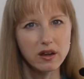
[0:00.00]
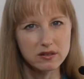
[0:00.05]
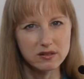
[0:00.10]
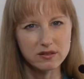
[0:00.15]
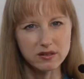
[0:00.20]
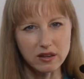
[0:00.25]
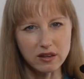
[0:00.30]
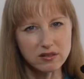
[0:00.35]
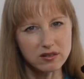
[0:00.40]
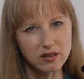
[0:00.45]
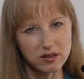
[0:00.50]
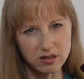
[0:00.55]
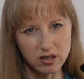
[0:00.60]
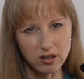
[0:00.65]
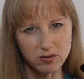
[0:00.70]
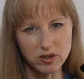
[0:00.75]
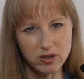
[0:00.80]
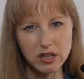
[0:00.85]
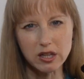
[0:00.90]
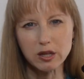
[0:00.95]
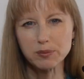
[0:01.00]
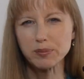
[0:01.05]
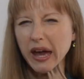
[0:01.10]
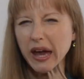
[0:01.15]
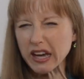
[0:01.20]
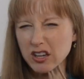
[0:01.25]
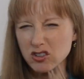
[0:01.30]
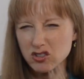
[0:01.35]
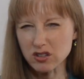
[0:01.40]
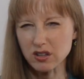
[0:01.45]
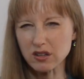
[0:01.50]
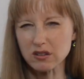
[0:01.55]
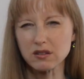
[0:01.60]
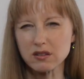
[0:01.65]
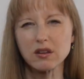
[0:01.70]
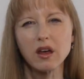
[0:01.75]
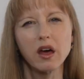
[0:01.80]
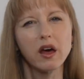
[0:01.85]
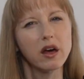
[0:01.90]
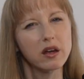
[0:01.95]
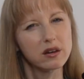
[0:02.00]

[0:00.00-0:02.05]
sensitivity, patience,